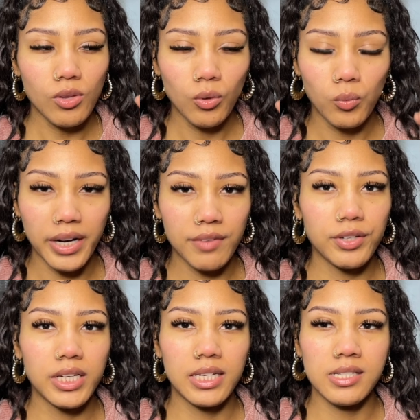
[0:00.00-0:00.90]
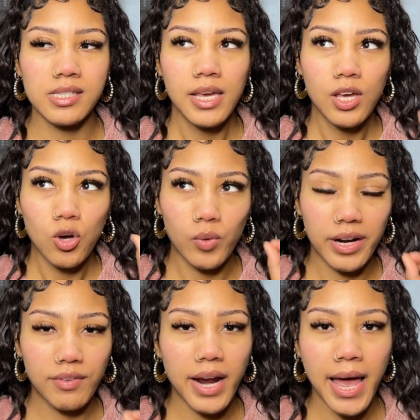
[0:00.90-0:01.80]
it is,
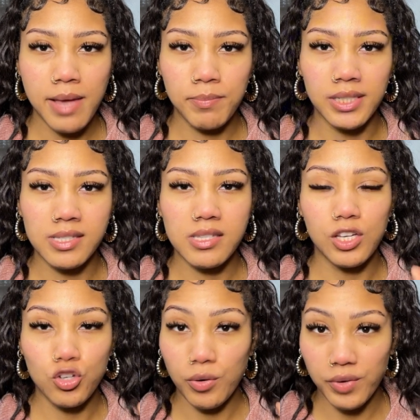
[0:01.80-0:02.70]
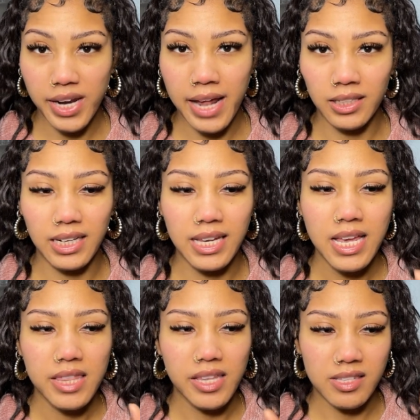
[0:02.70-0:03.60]
whatever happens in your reality
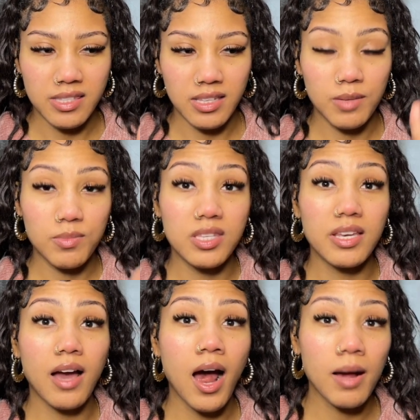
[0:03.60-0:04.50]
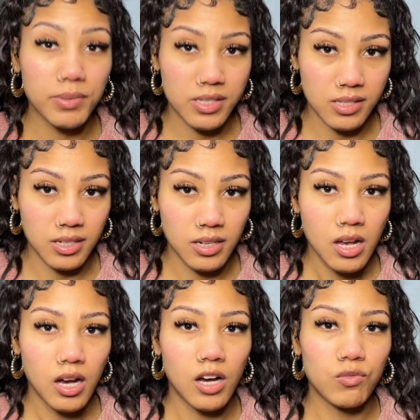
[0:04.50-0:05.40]
that seems the opposite
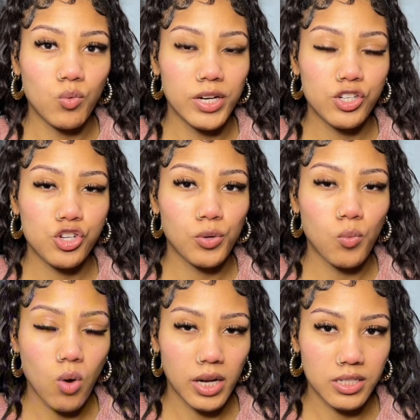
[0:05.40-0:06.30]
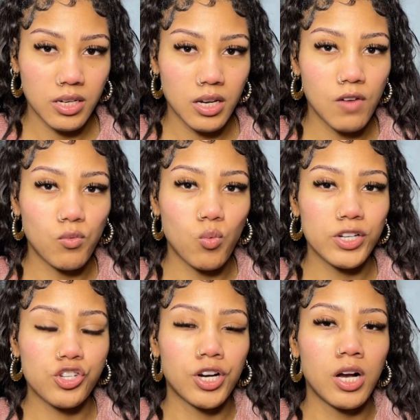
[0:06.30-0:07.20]
of what you're wanting, of
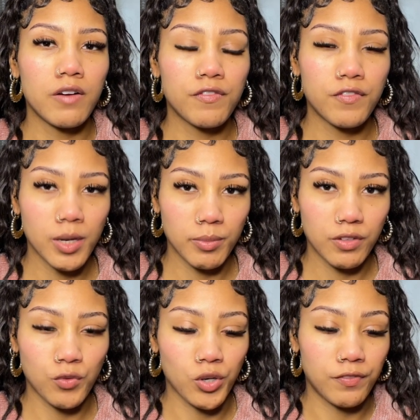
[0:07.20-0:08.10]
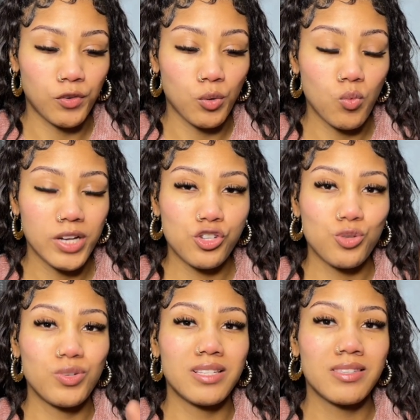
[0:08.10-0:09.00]
what you're affirming for what
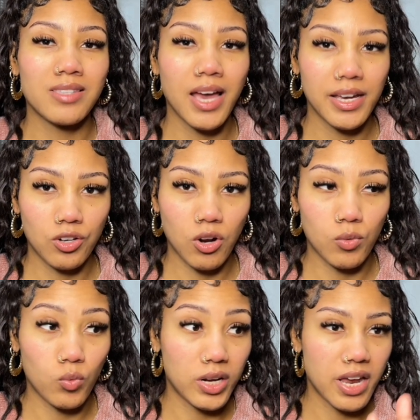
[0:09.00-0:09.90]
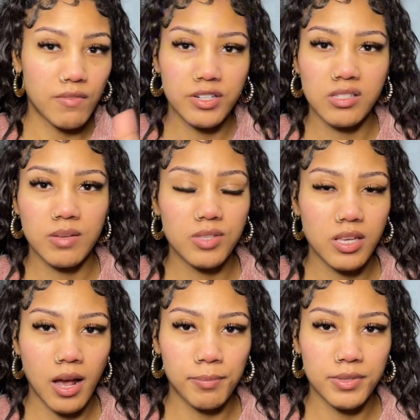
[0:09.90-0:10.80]
you decided on, whatever seems
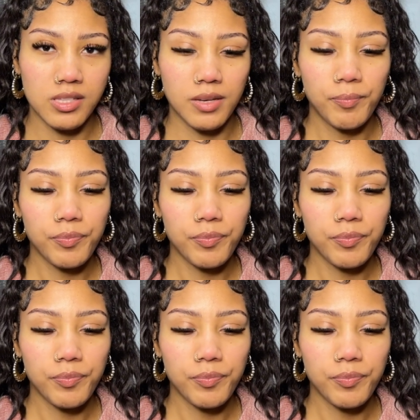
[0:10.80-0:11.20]
the opposite,